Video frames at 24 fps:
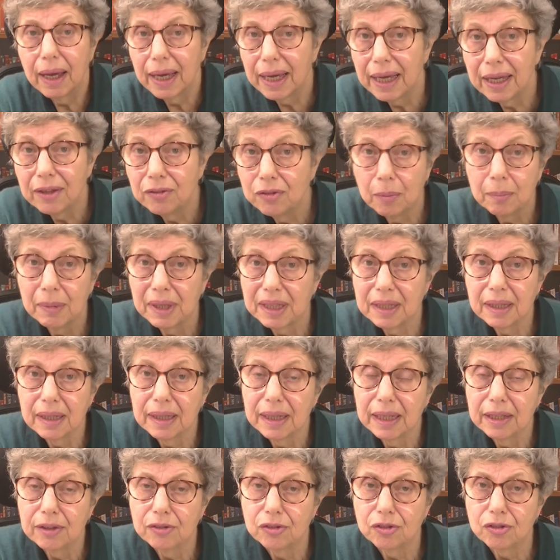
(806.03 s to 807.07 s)
in the Middle
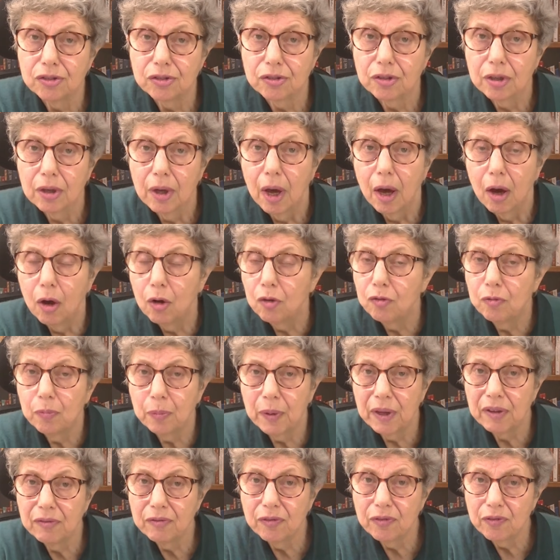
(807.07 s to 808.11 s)
East who've
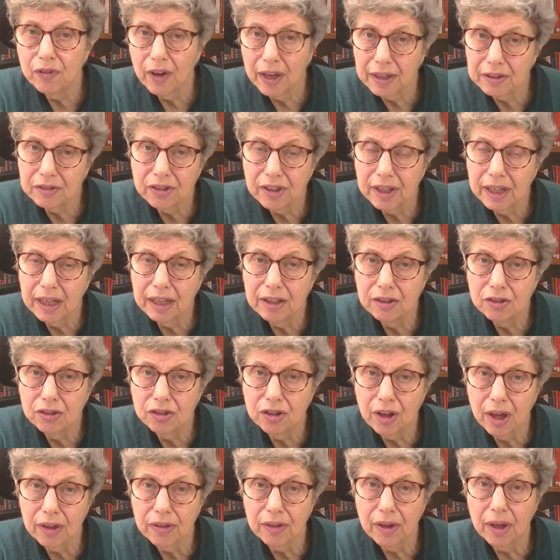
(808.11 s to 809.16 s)
been fighting
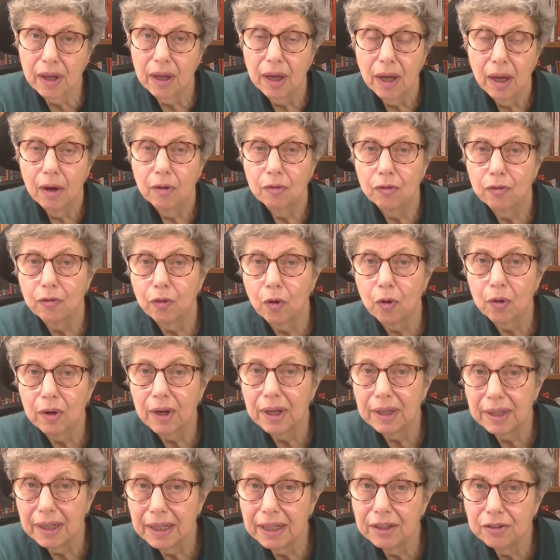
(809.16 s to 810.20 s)
each other for
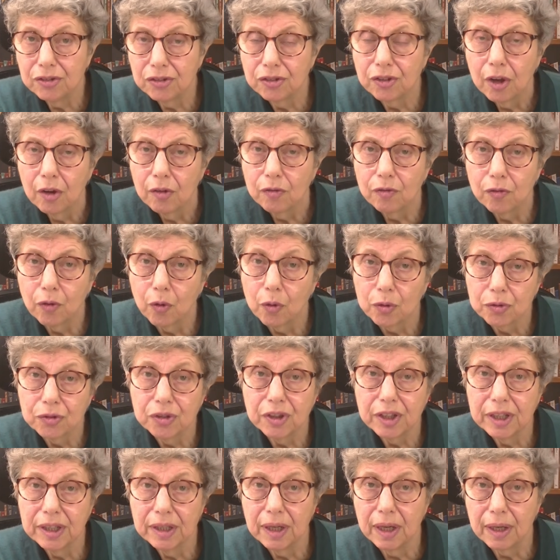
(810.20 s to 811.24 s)
at least
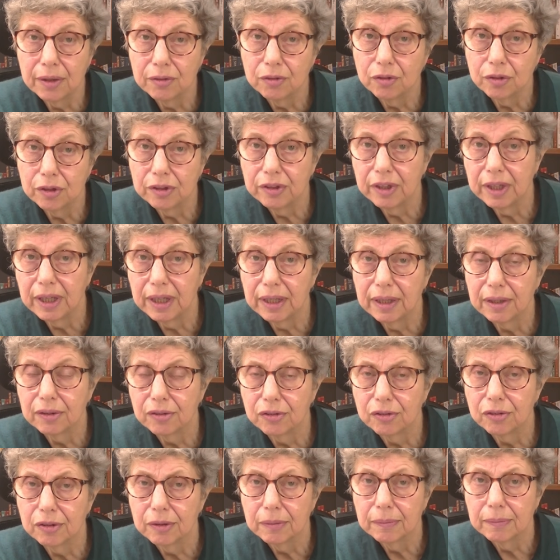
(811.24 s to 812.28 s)
1400
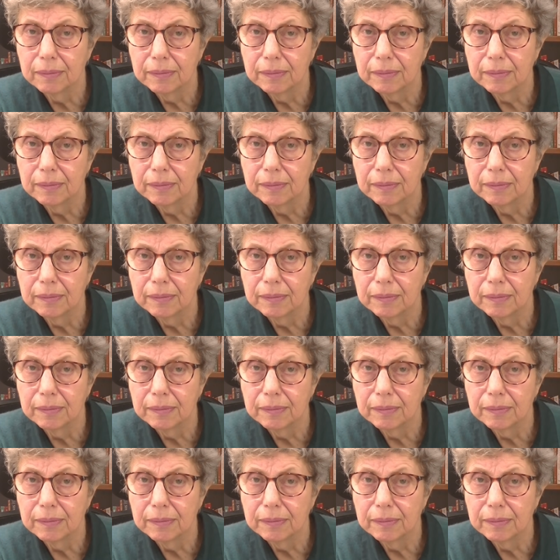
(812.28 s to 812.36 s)
years.